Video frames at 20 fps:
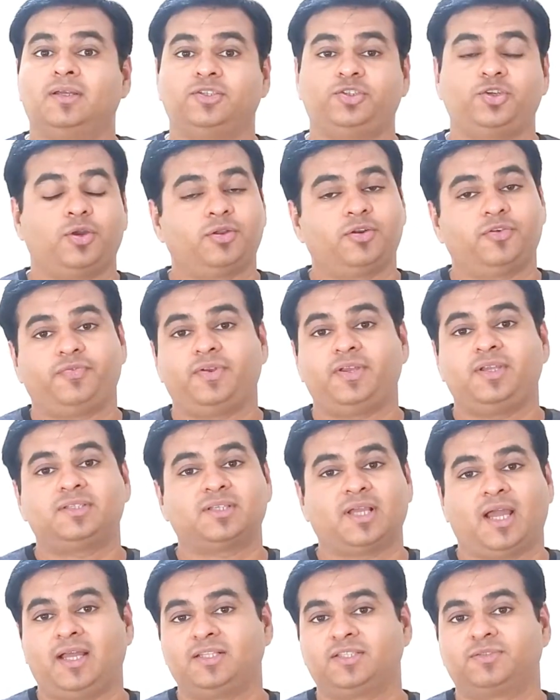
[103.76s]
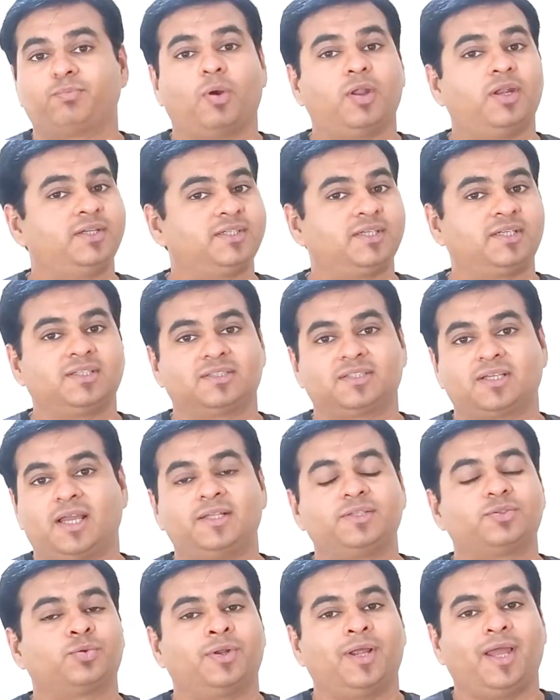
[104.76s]
geography, science, political
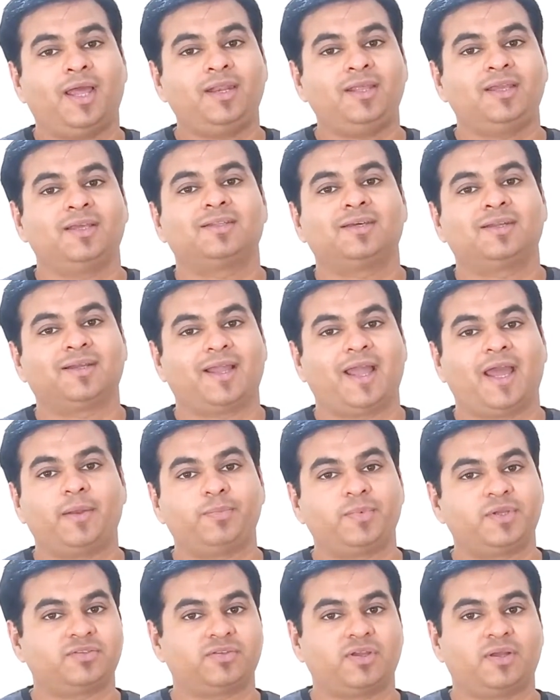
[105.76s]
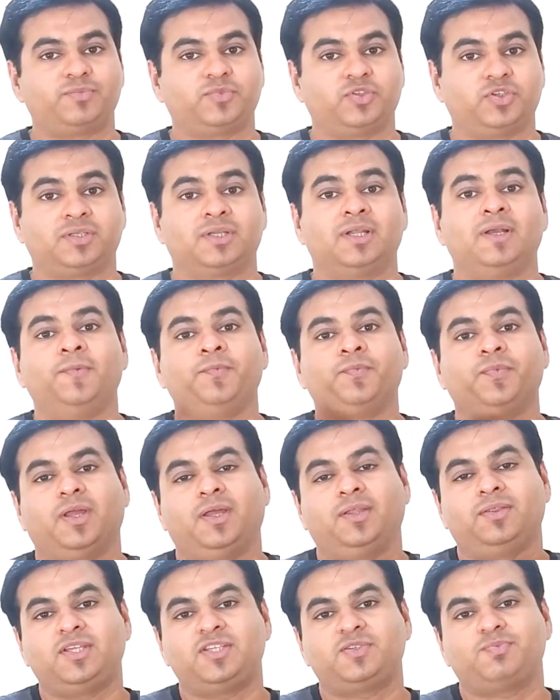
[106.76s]
science or any other academic subject.
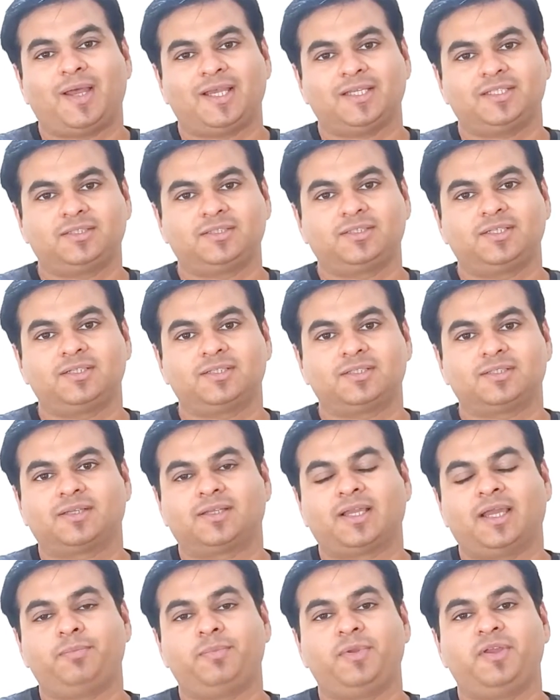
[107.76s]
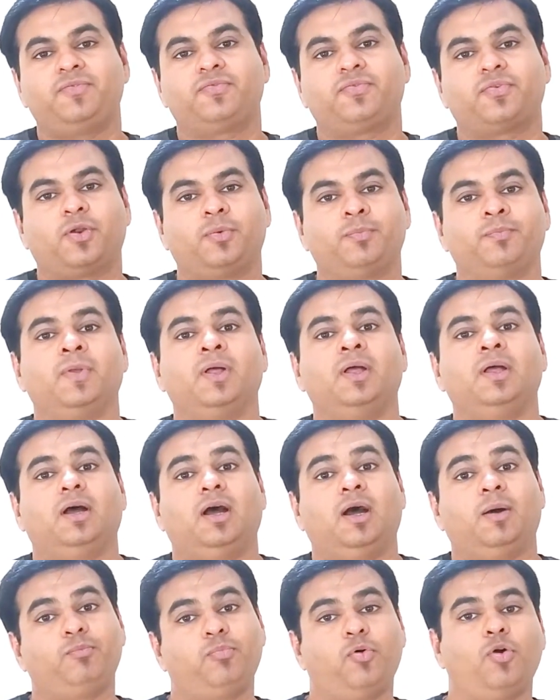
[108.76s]
And these passages can be from
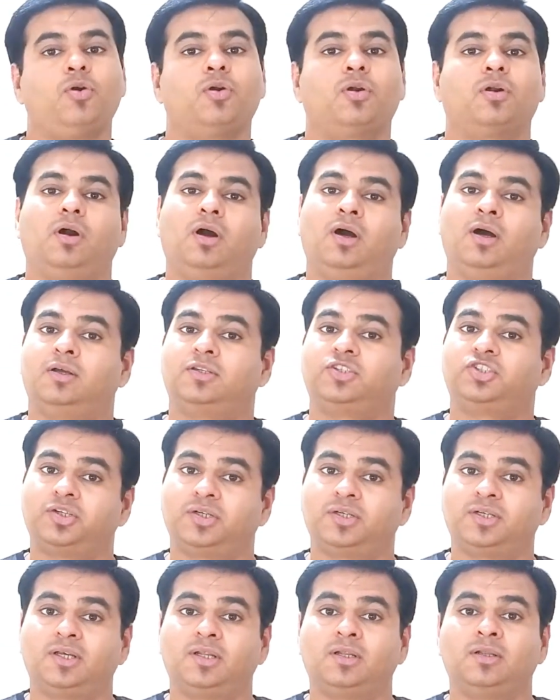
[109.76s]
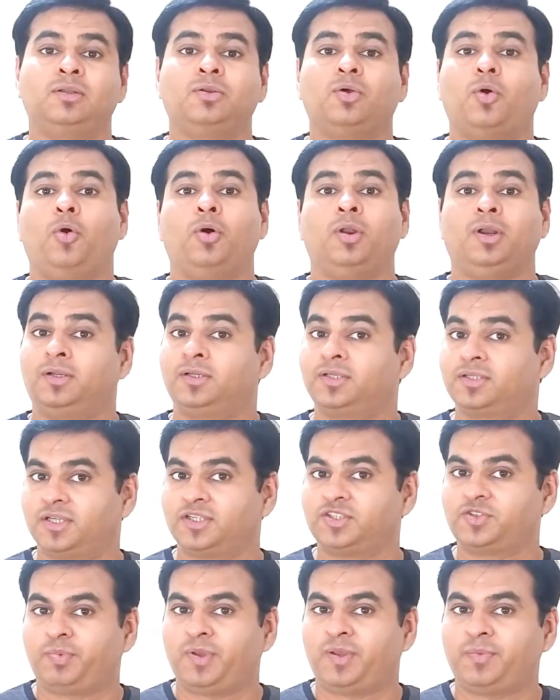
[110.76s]
a book, a journal or a
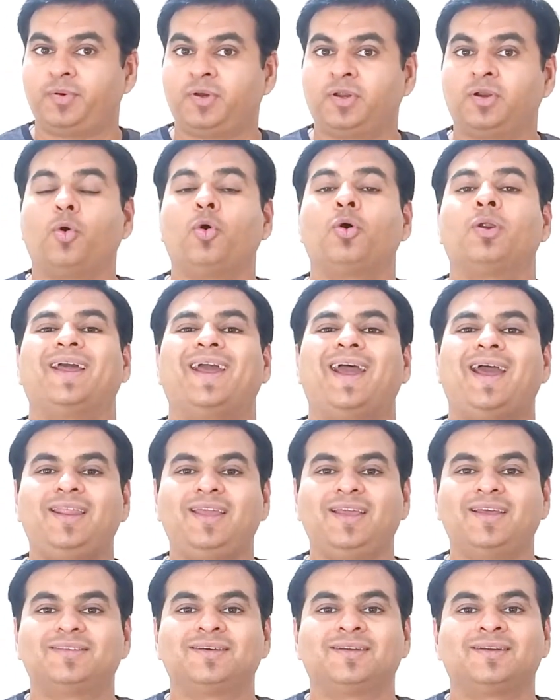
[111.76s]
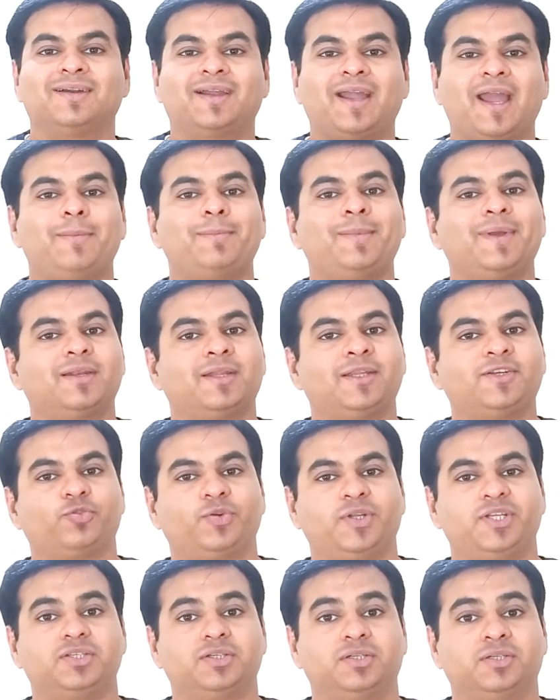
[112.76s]
research paper or any other academic
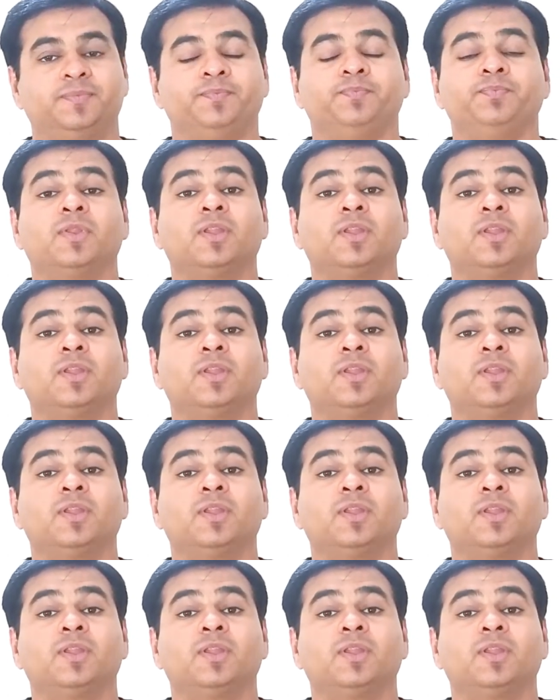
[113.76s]
literature.